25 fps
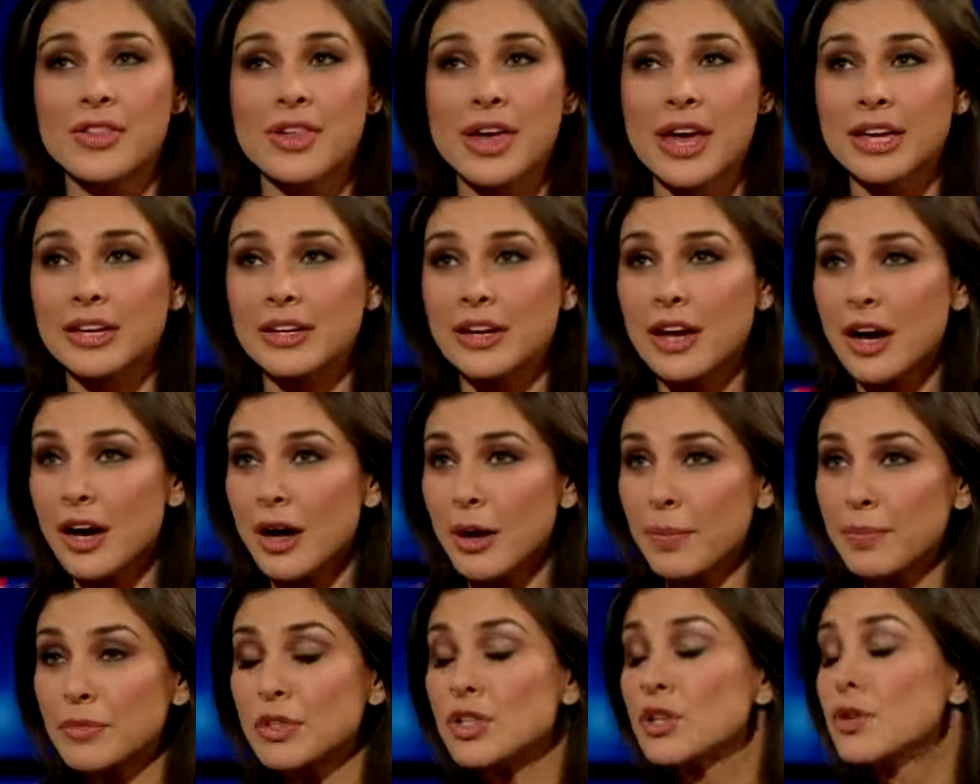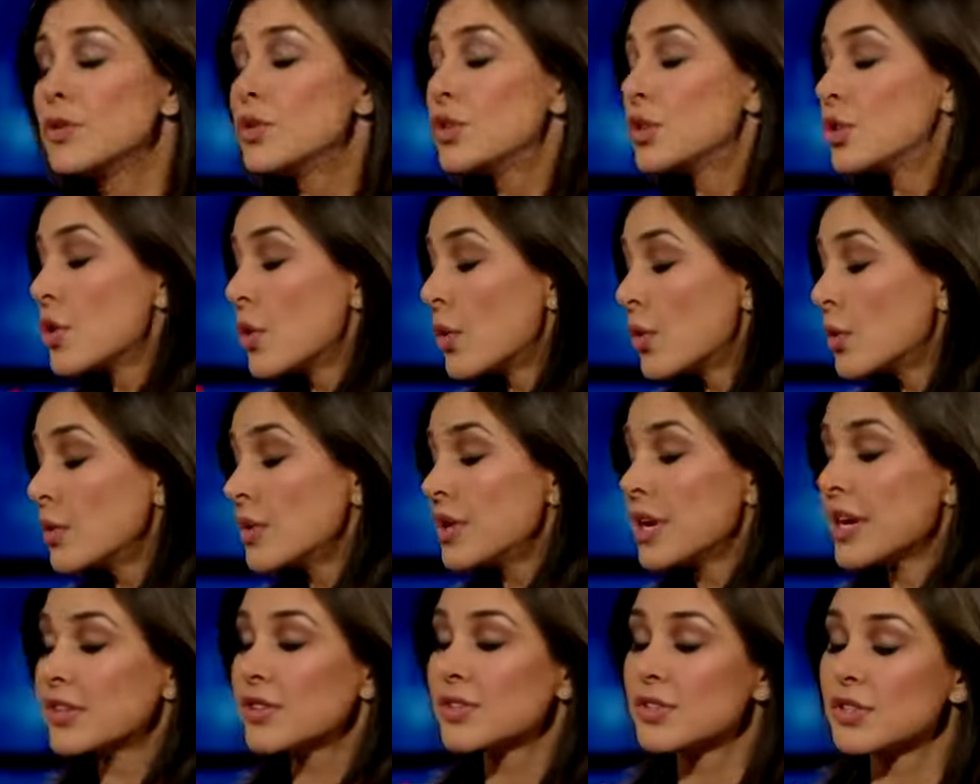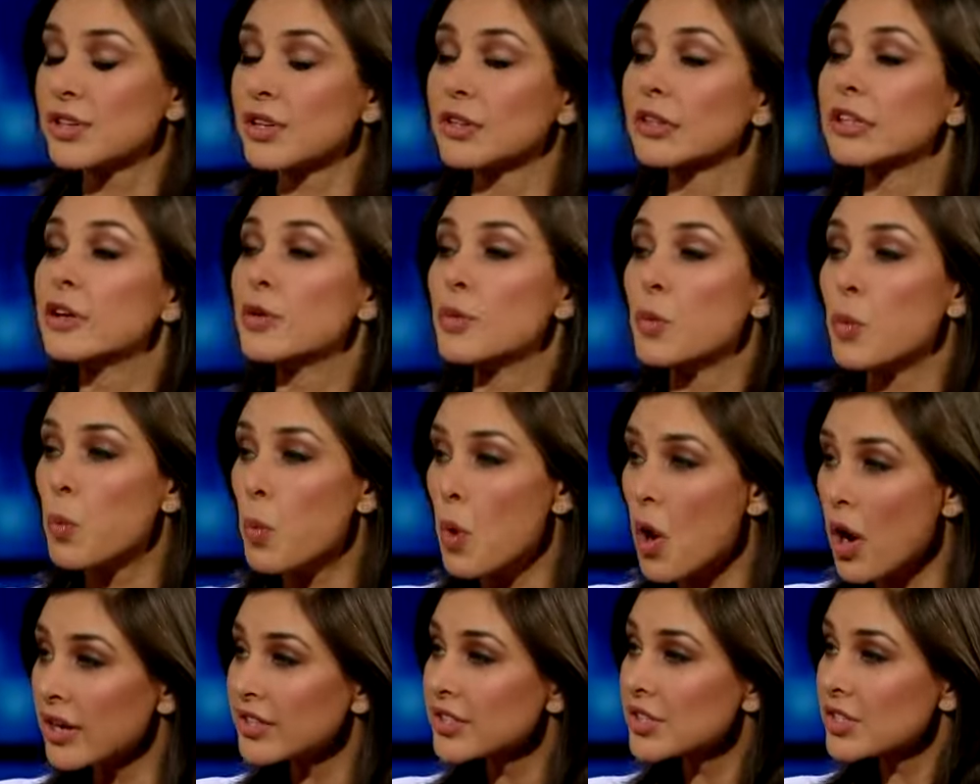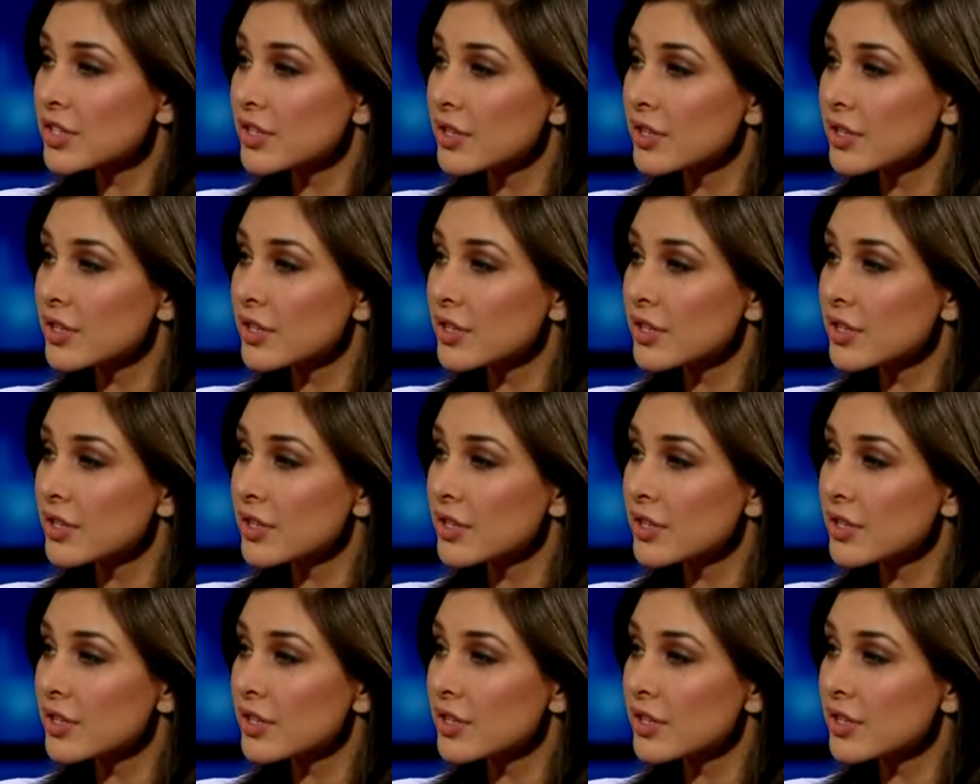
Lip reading: that you don't necessarily want